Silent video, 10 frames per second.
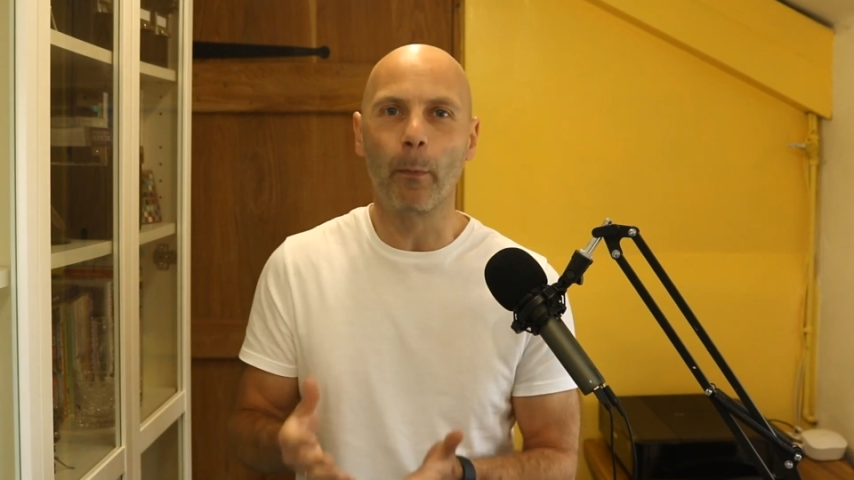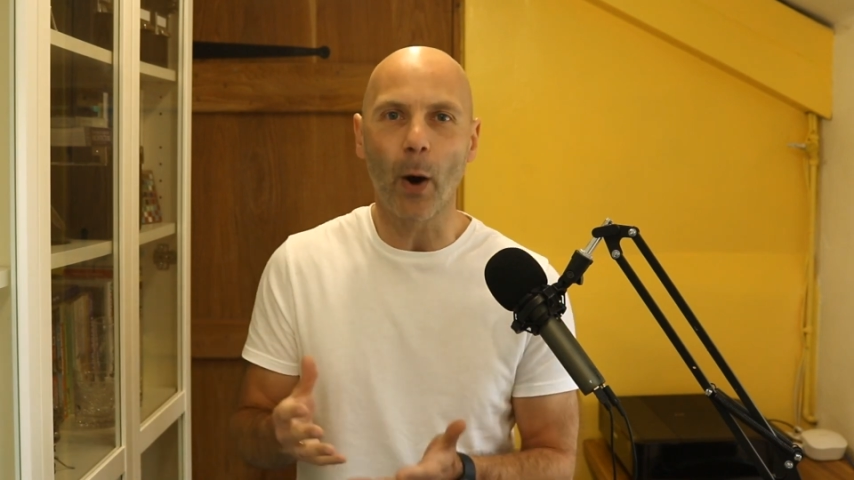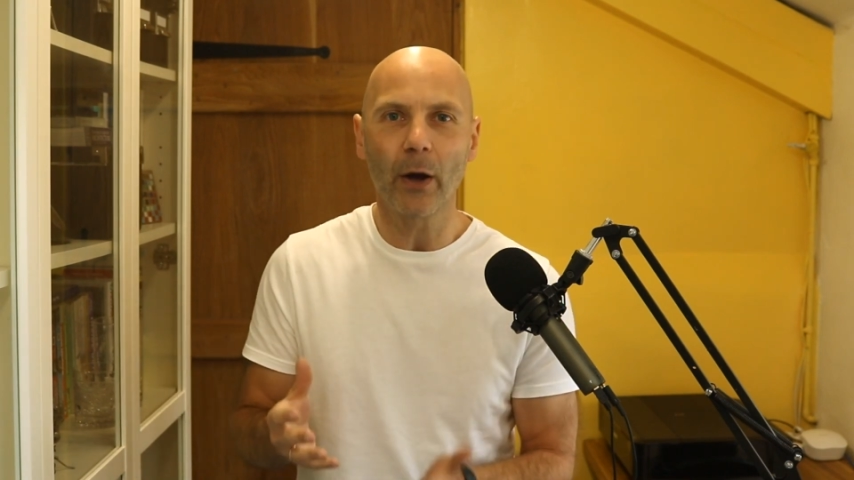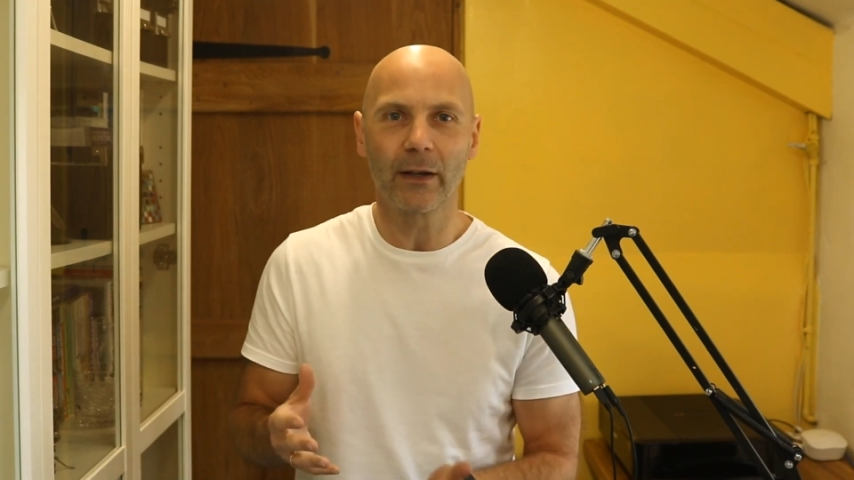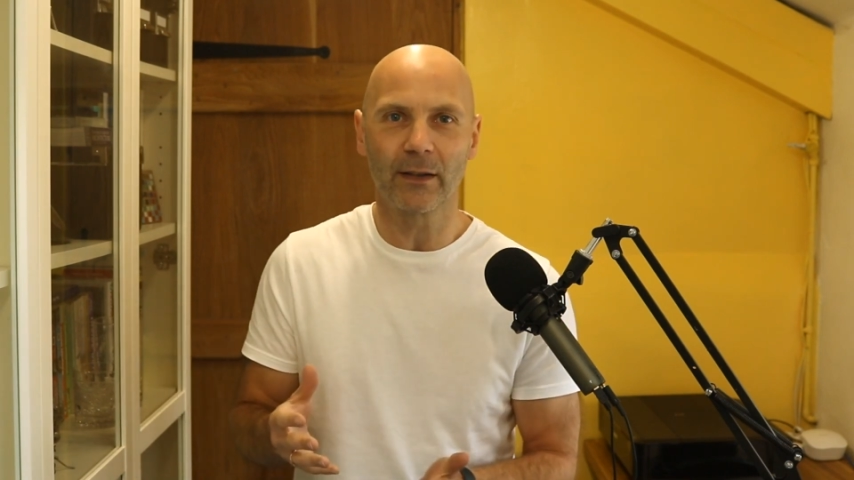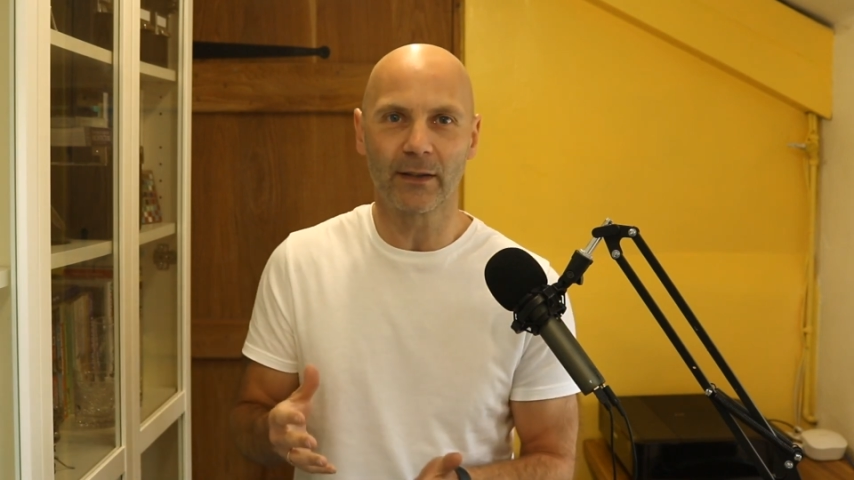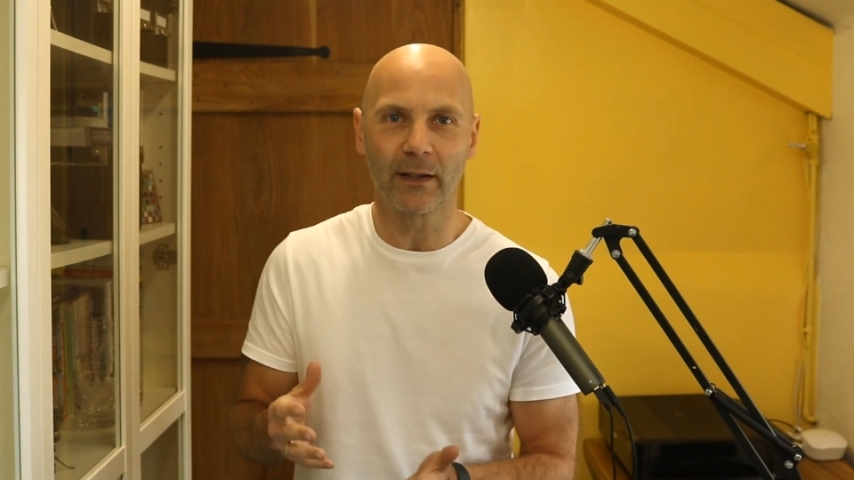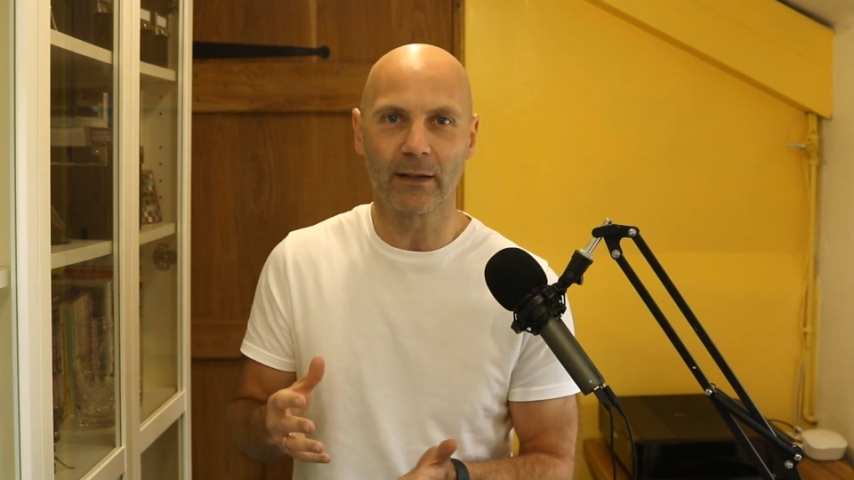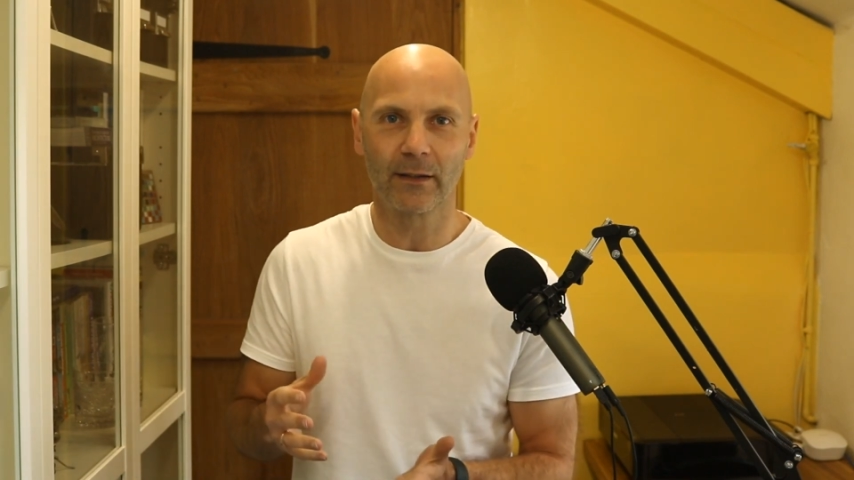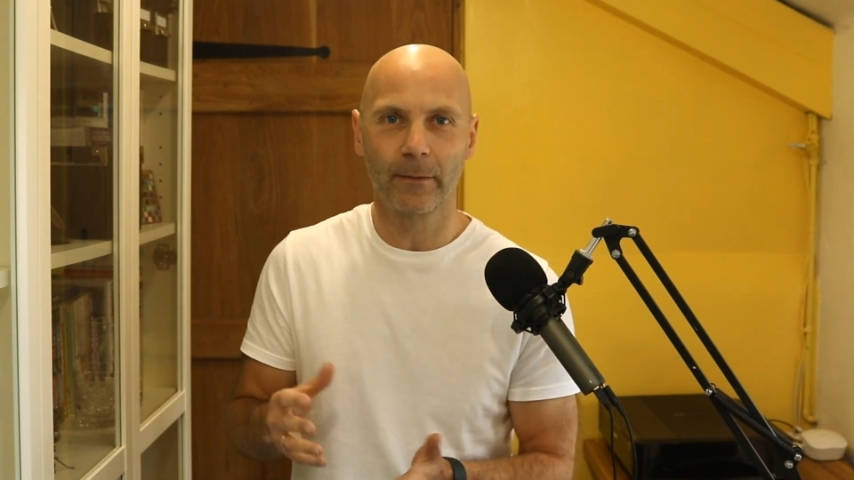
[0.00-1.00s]

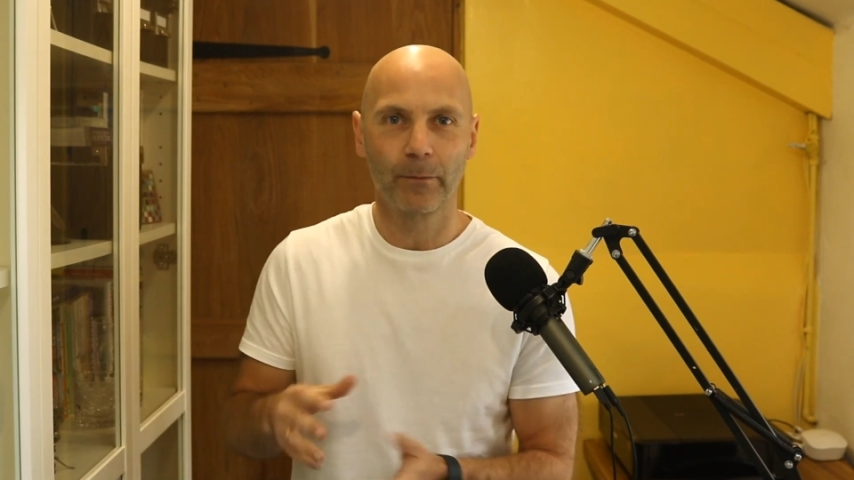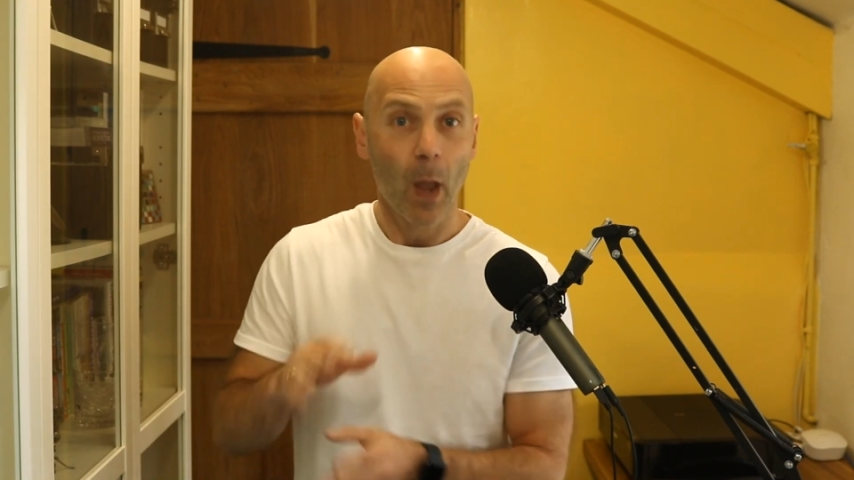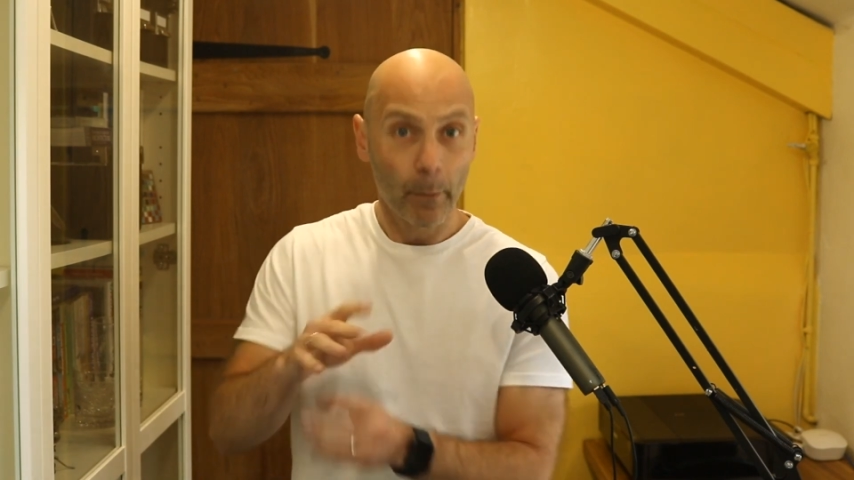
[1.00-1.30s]
biases,